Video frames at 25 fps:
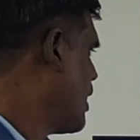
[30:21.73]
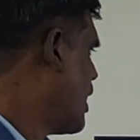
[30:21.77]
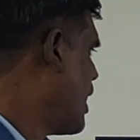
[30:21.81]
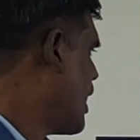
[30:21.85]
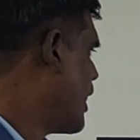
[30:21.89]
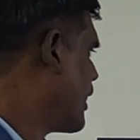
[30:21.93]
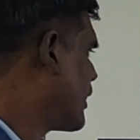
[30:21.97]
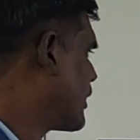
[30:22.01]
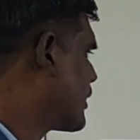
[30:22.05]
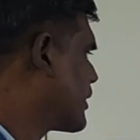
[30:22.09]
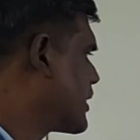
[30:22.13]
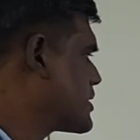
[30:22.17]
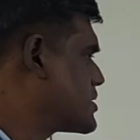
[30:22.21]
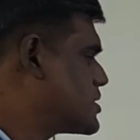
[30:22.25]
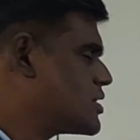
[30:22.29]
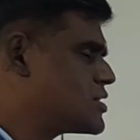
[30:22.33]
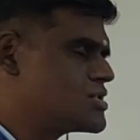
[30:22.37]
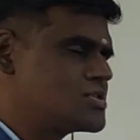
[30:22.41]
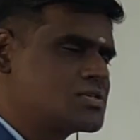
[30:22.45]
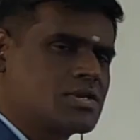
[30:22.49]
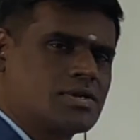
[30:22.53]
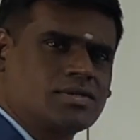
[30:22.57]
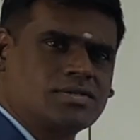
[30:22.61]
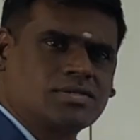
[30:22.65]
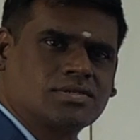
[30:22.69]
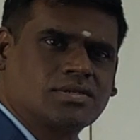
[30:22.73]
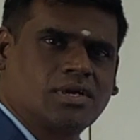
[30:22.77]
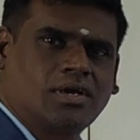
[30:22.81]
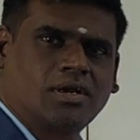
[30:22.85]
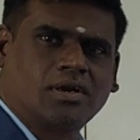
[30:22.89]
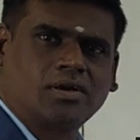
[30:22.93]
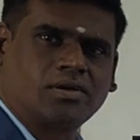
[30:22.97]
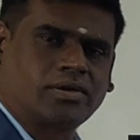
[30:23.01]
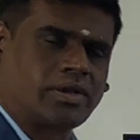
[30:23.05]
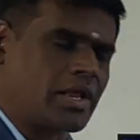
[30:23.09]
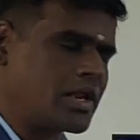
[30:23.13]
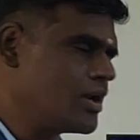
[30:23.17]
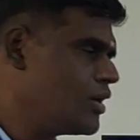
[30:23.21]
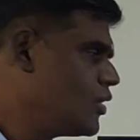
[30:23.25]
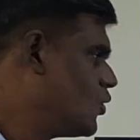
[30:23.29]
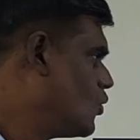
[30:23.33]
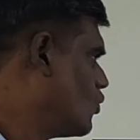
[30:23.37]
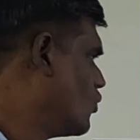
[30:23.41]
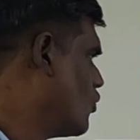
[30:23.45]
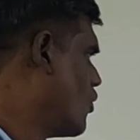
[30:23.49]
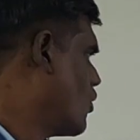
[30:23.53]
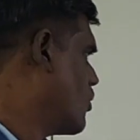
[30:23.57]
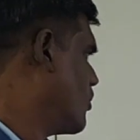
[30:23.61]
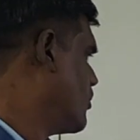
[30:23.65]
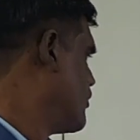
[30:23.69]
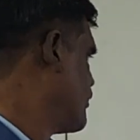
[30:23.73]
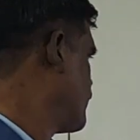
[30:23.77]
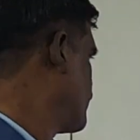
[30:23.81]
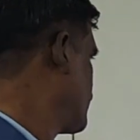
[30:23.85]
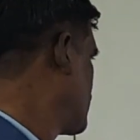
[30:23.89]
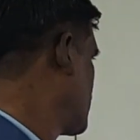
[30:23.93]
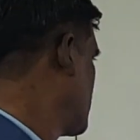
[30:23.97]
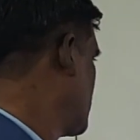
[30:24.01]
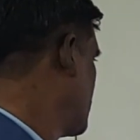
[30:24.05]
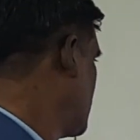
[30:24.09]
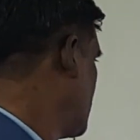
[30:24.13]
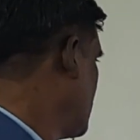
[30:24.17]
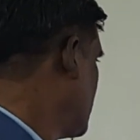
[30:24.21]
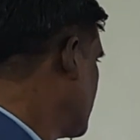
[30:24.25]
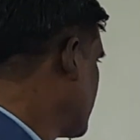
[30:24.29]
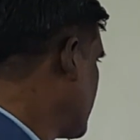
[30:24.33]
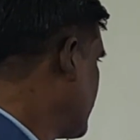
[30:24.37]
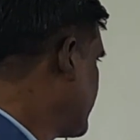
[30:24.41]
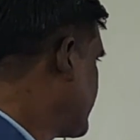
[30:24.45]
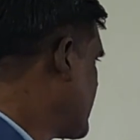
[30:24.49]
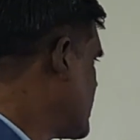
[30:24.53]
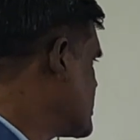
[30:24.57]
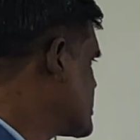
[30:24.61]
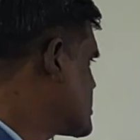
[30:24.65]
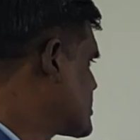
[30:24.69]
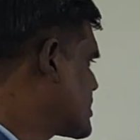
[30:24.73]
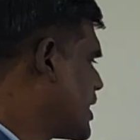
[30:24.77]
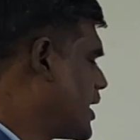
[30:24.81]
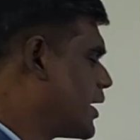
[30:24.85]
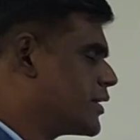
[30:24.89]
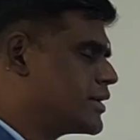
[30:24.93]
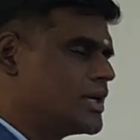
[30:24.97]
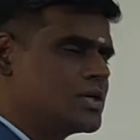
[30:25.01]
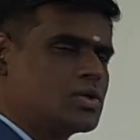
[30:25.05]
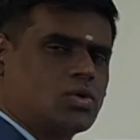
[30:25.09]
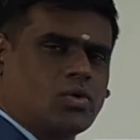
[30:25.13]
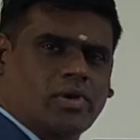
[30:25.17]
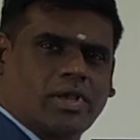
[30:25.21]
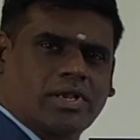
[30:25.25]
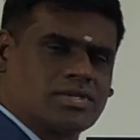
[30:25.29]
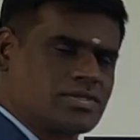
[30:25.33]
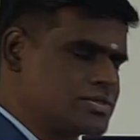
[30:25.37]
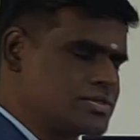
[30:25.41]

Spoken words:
and resistance 10 ohm. It is connected to a